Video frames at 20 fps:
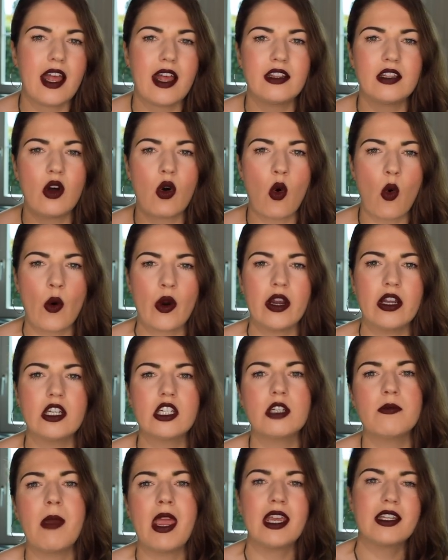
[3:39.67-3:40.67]
and the
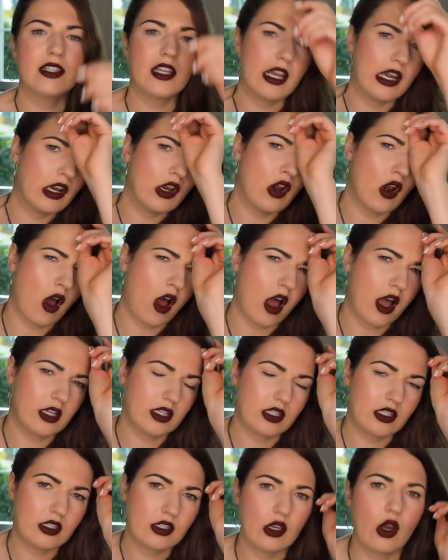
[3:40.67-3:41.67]
orange makes it
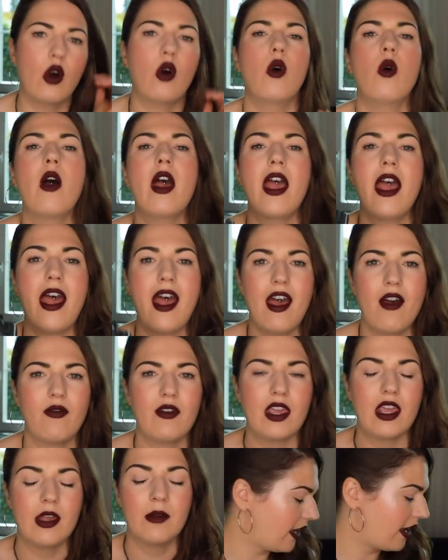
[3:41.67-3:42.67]
not so
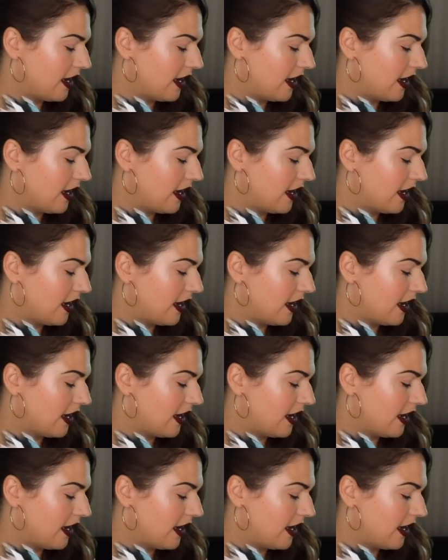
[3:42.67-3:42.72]
heavy.